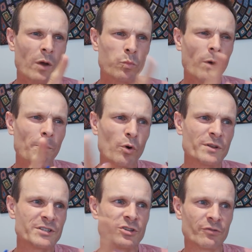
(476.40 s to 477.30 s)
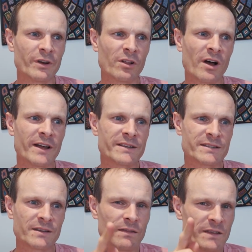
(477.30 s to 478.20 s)
At what point did you
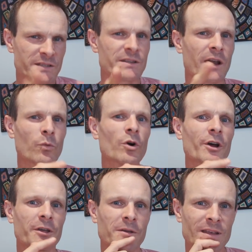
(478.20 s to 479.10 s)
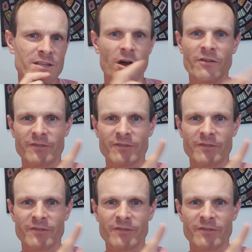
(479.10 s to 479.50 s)
realize this is going to work? So I've